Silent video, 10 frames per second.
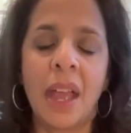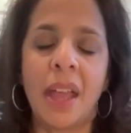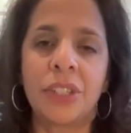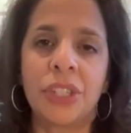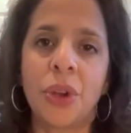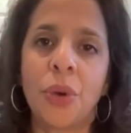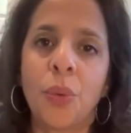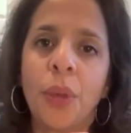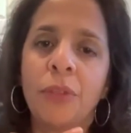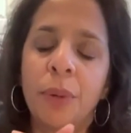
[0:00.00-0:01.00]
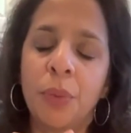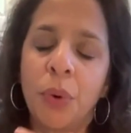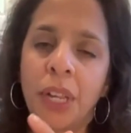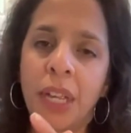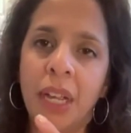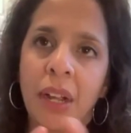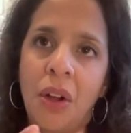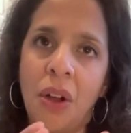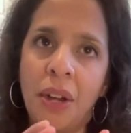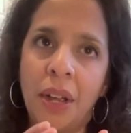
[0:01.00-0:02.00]
and so we've been working
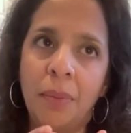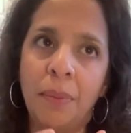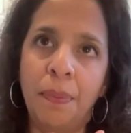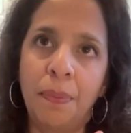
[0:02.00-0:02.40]
on a